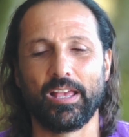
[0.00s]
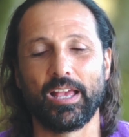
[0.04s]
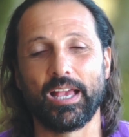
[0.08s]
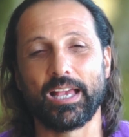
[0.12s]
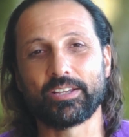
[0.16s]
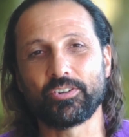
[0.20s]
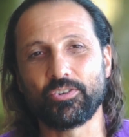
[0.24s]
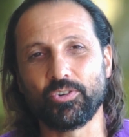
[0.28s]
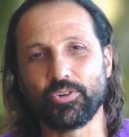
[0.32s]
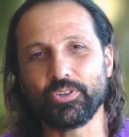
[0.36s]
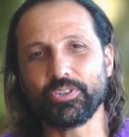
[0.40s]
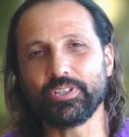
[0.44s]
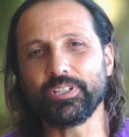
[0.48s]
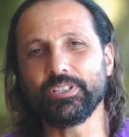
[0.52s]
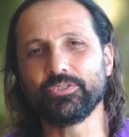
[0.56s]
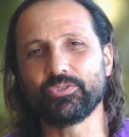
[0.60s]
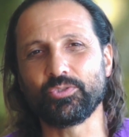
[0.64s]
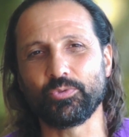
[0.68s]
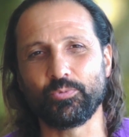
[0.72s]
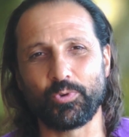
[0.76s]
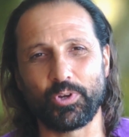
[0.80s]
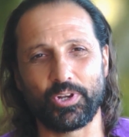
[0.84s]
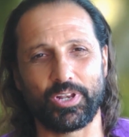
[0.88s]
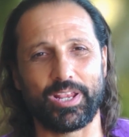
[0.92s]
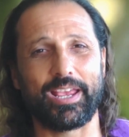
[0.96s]
According
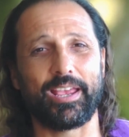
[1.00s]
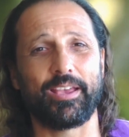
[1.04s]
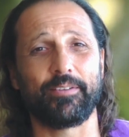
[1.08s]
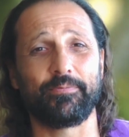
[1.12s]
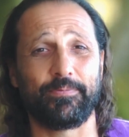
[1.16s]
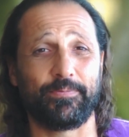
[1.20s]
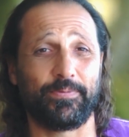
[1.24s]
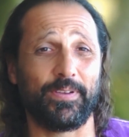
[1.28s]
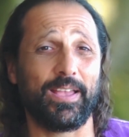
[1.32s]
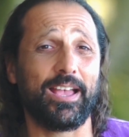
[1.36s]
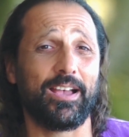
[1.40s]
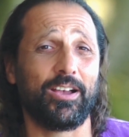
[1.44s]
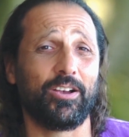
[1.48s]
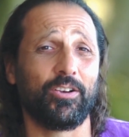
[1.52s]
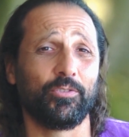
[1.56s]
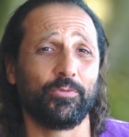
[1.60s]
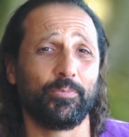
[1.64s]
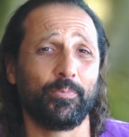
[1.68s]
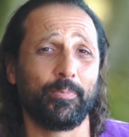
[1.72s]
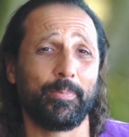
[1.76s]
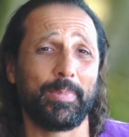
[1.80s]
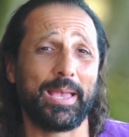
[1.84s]
to what I have found,